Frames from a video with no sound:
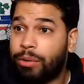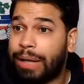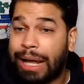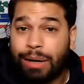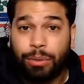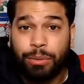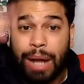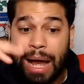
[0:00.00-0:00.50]

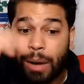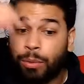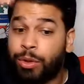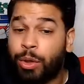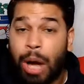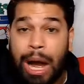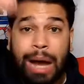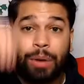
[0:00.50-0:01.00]

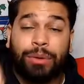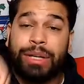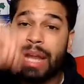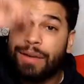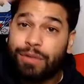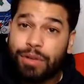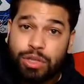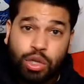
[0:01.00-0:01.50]
I'll
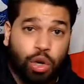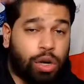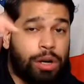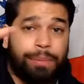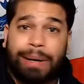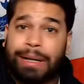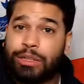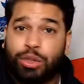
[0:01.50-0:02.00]
never talk
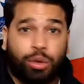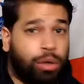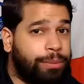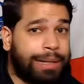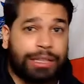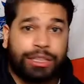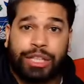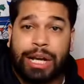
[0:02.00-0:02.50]
about you on
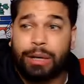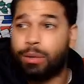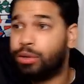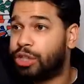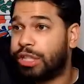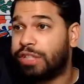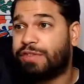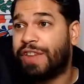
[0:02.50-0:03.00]
my channel.
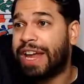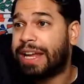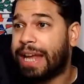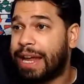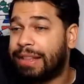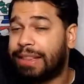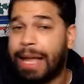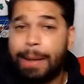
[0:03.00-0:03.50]
Just
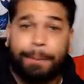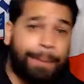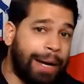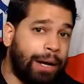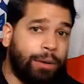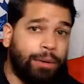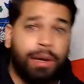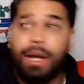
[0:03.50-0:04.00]
vacate that
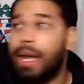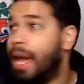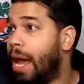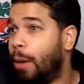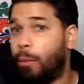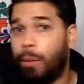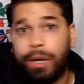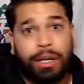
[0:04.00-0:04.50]
belt
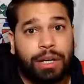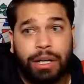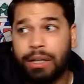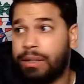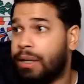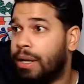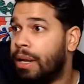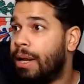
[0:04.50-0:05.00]
and we
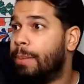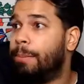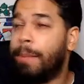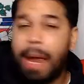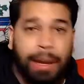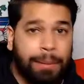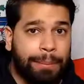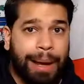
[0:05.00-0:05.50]
good.
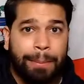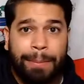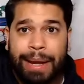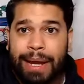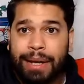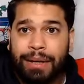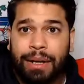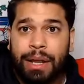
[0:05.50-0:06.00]
Make my
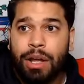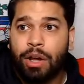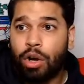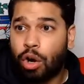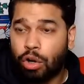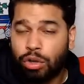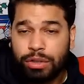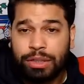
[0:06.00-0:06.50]
man
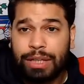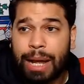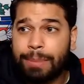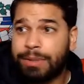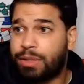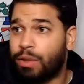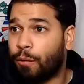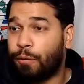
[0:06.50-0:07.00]
Carlos
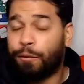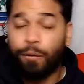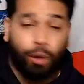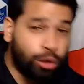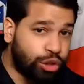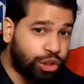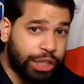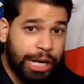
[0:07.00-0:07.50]
Adames the
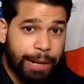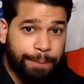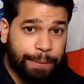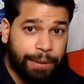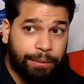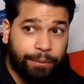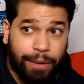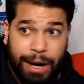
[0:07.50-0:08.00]
full
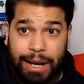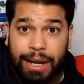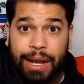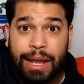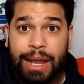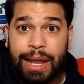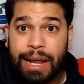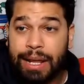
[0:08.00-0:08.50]
champion, right?
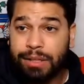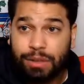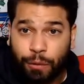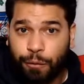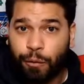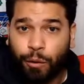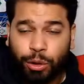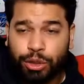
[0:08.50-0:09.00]
He's the
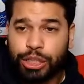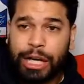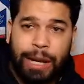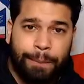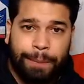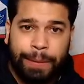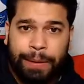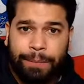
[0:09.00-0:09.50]
full
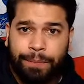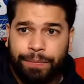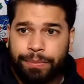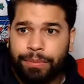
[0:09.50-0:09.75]
champion.